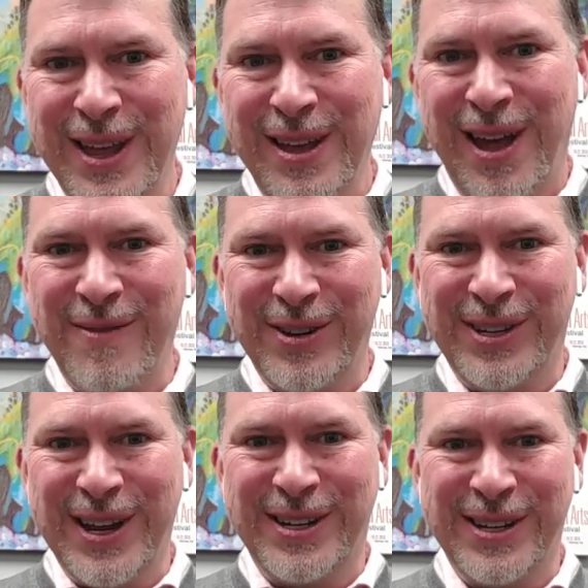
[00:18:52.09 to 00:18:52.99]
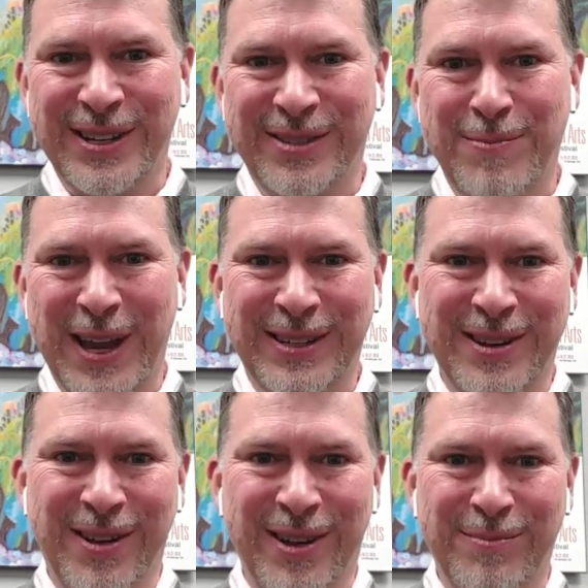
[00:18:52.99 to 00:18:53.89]
conversations based
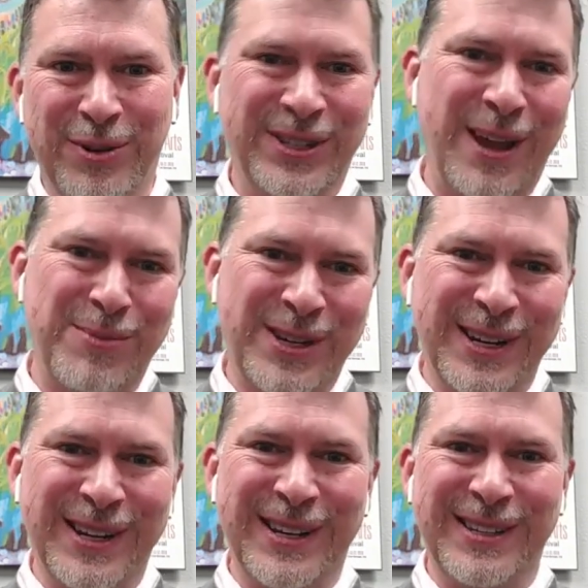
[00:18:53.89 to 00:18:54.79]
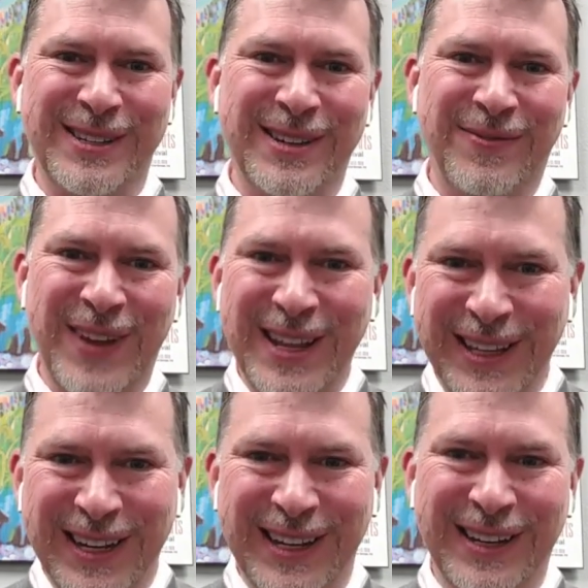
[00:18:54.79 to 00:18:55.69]
on perceptions and
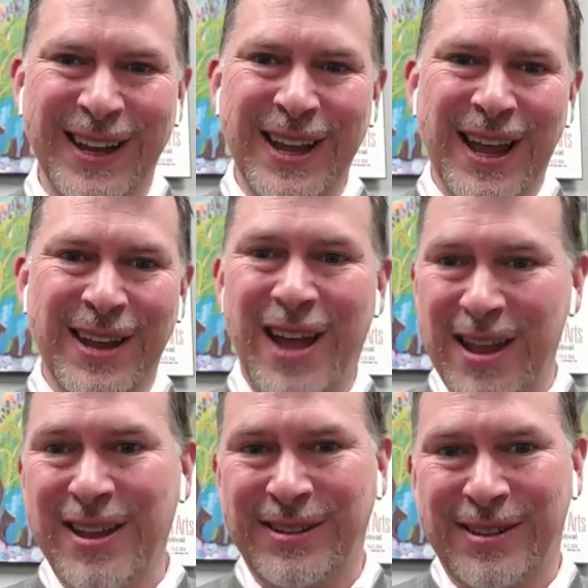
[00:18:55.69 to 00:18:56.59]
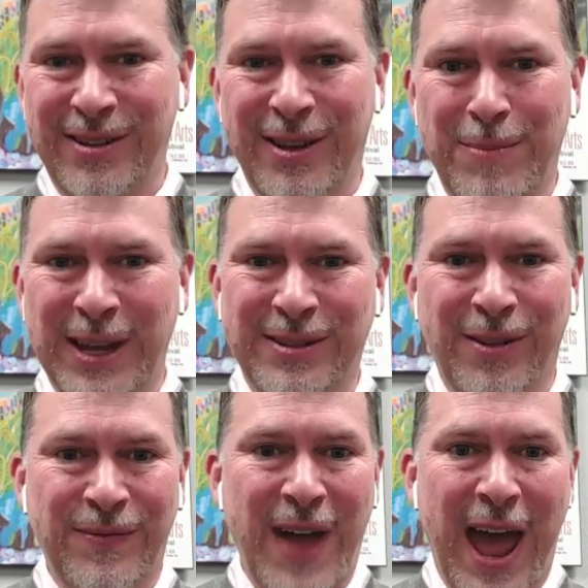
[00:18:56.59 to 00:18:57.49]
feeling and not necessarily based
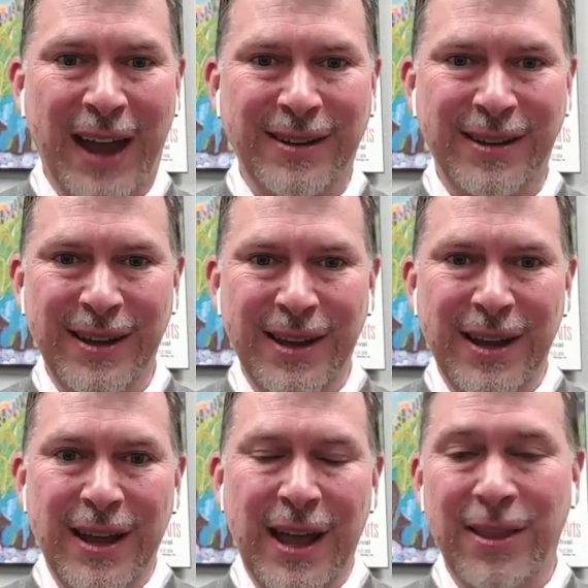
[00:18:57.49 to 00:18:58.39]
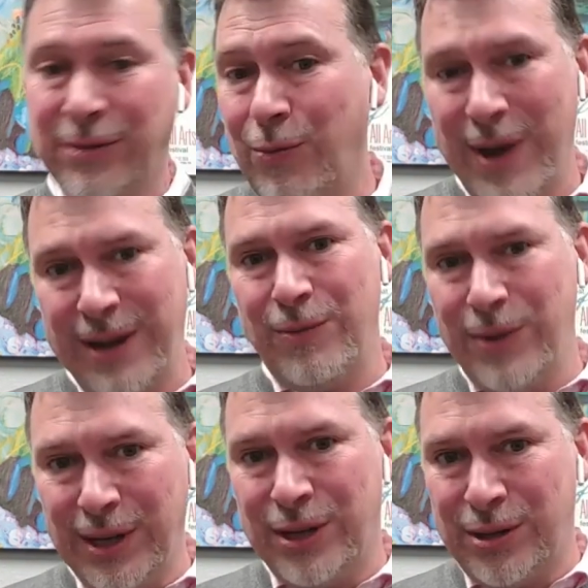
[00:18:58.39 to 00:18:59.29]
on fact. And there's a way to
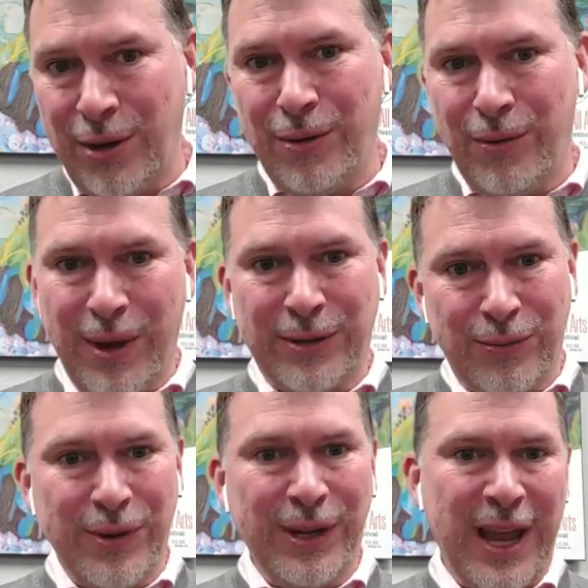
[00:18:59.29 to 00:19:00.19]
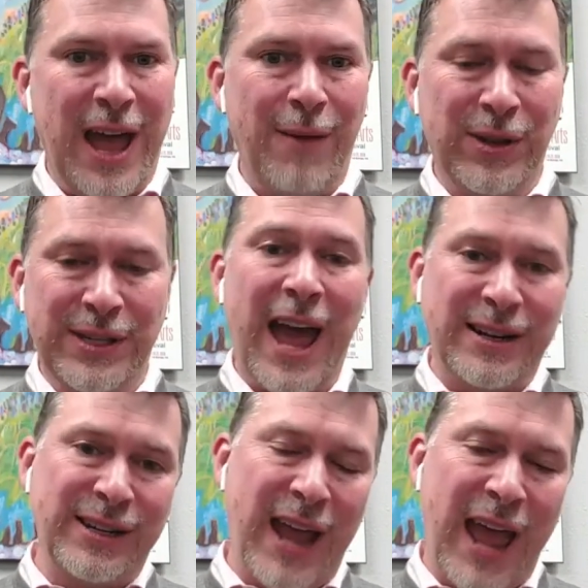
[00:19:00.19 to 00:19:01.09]
really show what's
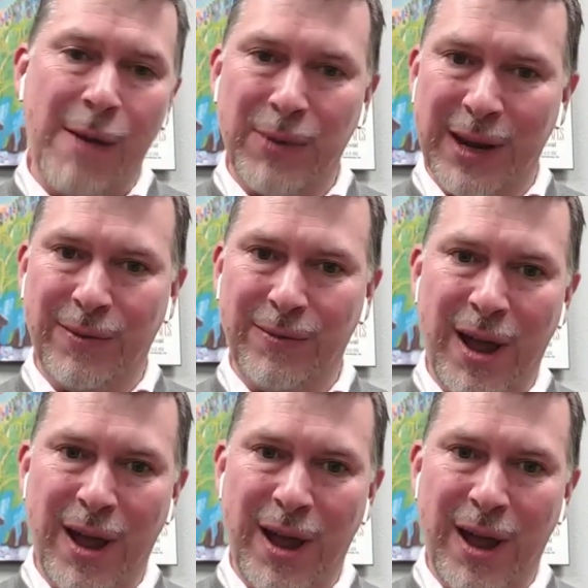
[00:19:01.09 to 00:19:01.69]
actually happening.